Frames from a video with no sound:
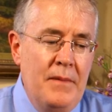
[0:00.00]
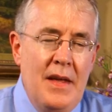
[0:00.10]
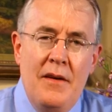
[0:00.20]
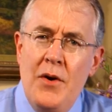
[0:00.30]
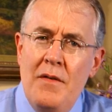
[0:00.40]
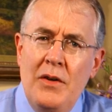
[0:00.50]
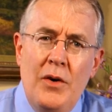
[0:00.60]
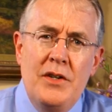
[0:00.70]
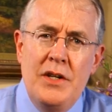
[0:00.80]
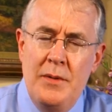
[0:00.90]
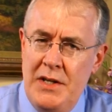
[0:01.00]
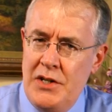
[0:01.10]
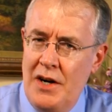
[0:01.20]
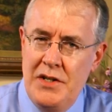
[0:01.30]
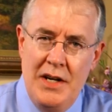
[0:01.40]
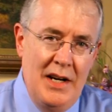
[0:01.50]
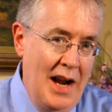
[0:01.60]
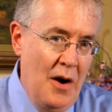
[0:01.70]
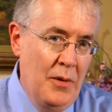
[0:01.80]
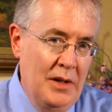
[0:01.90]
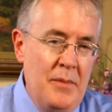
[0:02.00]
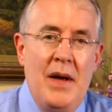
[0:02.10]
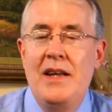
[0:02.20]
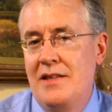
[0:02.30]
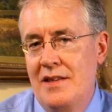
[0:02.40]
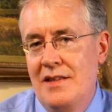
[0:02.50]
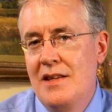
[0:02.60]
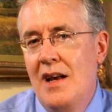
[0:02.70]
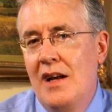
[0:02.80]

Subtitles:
If you have a lawyer who's going to be charging on an hourly basis,